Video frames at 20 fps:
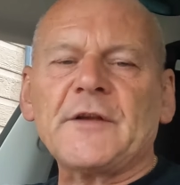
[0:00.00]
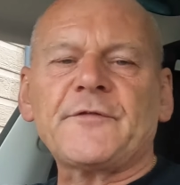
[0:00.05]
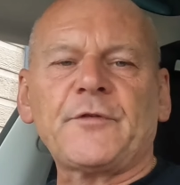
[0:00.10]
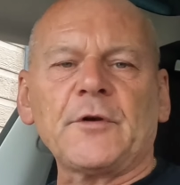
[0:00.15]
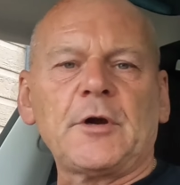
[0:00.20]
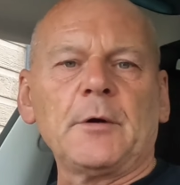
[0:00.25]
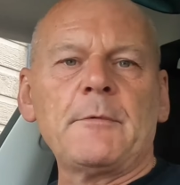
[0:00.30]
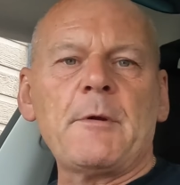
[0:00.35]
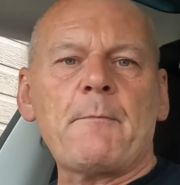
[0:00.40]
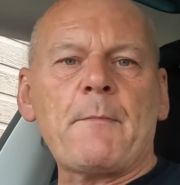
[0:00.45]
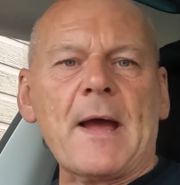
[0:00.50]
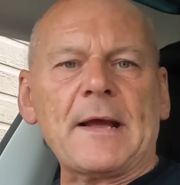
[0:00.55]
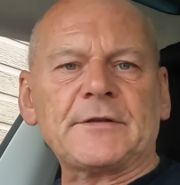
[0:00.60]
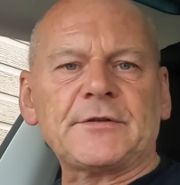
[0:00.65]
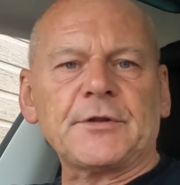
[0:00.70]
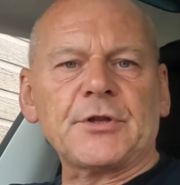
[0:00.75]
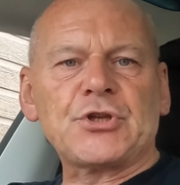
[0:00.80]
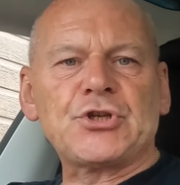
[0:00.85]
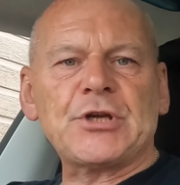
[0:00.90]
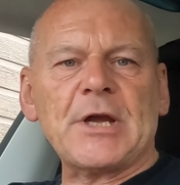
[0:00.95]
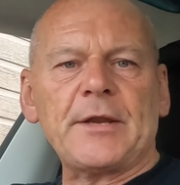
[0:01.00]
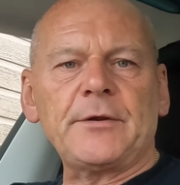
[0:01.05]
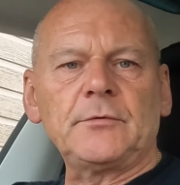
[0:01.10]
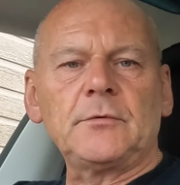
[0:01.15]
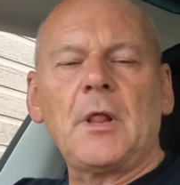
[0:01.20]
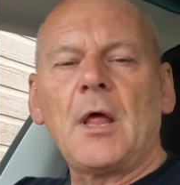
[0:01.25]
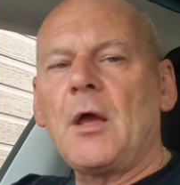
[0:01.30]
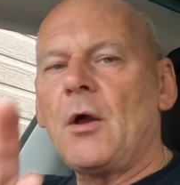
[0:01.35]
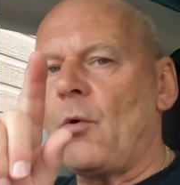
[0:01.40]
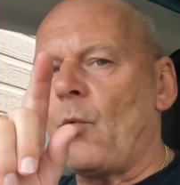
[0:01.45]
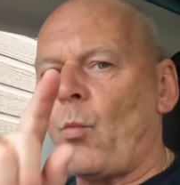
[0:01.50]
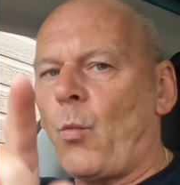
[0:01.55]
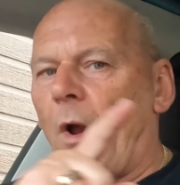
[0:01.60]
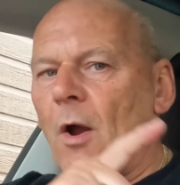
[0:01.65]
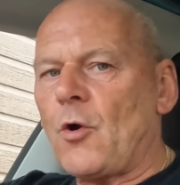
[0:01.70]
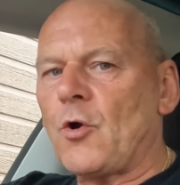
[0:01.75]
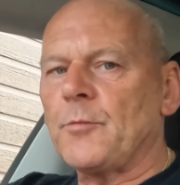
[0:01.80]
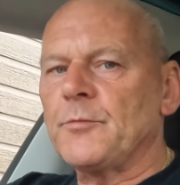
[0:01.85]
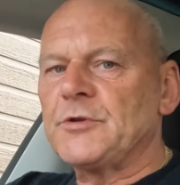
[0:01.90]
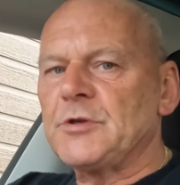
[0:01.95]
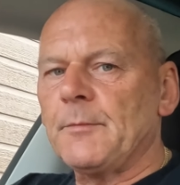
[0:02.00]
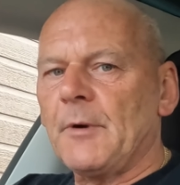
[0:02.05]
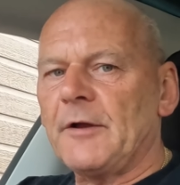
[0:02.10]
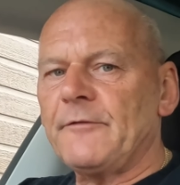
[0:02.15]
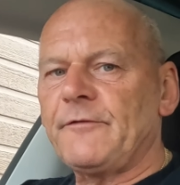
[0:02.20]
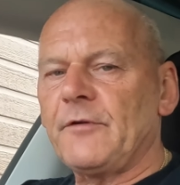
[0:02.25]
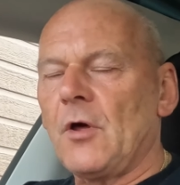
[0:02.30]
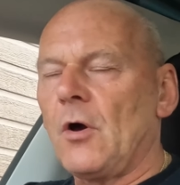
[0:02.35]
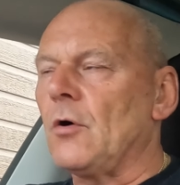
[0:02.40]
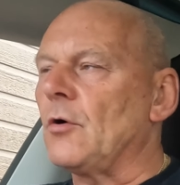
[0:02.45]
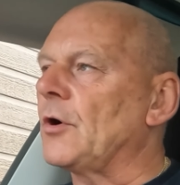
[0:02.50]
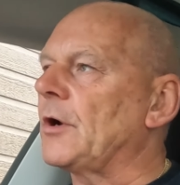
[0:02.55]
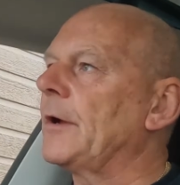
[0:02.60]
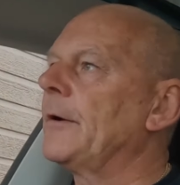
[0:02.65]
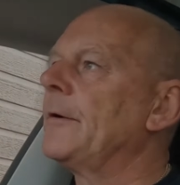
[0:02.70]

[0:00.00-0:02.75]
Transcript: for coming back to the channel. Welcome to my vlog.